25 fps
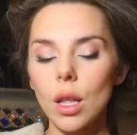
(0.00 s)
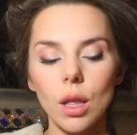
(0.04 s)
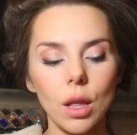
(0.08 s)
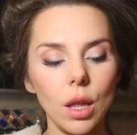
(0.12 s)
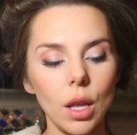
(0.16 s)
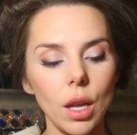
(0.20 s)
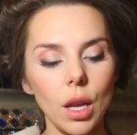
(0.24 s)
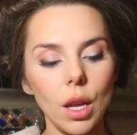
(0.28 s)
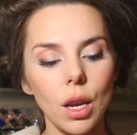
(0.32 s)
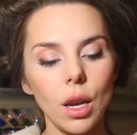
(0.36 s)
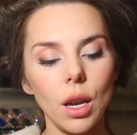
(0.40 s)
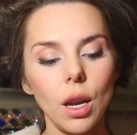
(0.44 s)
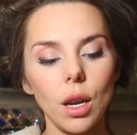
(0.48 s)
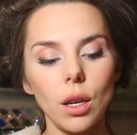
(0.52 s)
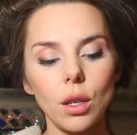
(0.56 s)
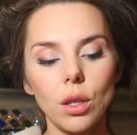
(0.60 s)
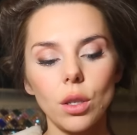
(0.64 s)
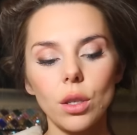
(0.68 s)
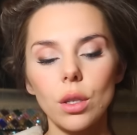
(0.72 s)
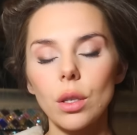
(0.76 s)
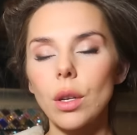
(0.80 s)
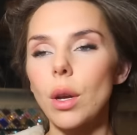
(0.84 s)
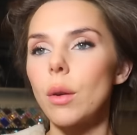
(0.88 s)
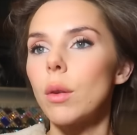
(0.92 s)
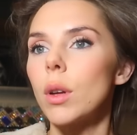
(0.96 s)
Then I
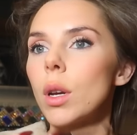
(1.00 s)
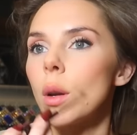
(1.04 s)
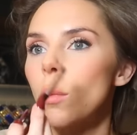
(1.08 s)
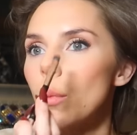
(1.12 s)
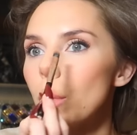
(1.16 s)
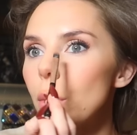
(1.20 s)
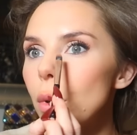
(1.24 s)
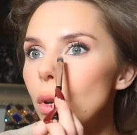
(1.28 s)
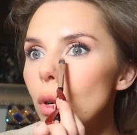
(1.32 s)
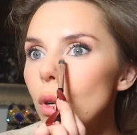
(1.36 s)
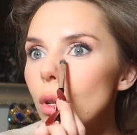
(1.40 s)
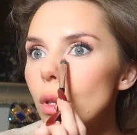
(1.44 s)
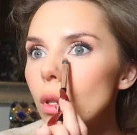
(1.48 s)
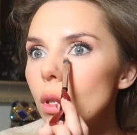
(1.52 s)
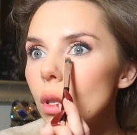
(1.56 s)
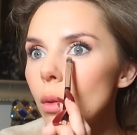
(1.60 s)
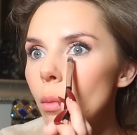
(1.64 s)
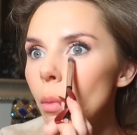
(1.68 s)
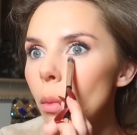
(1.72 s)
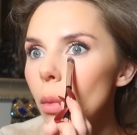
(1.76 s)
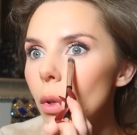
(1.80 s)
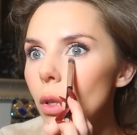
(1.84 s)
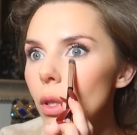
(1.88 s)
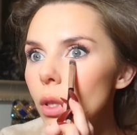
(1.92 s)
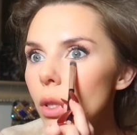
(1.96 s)
just go in and put
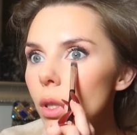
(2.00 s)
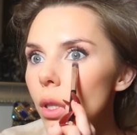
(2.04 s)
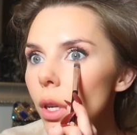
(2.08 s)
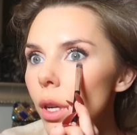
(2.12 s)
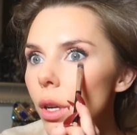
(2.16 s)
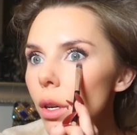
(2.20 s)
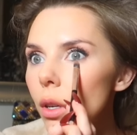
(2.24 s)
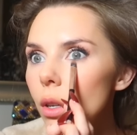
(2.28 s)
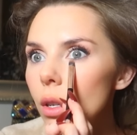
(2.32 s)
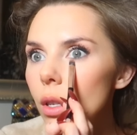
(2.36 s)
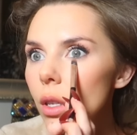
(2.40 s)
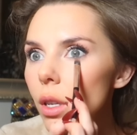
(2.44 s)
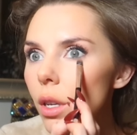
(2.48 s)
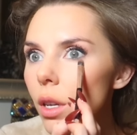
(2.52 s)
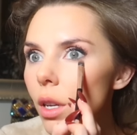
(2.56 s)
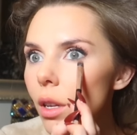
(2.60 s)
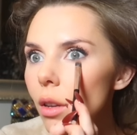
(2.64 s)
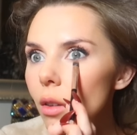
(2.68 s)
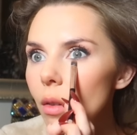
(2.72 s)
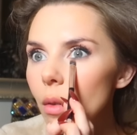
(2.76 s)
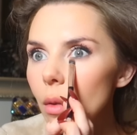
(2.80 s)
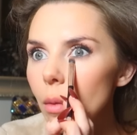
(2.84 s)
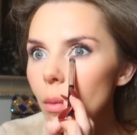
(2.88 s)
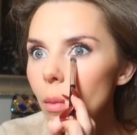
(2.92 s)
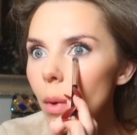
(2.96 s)
some blusher
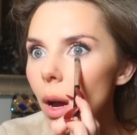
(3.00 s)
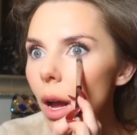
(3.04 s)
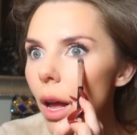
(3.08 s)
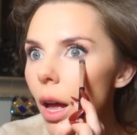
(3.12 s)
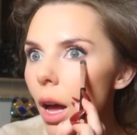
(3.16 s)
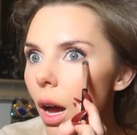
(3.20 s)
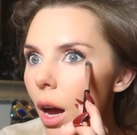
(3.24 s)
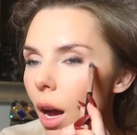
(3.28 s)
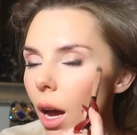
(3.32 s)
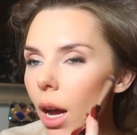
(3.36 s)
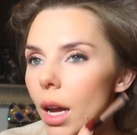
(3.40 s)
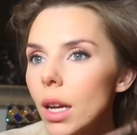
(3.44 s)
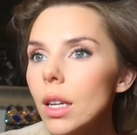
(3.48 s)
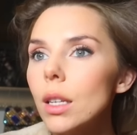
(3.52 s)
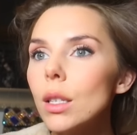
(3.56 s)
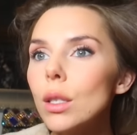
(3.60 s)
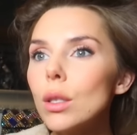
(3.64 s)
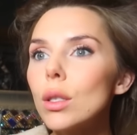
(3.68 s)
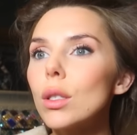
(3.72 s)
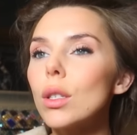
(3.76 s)
underneath my eyes.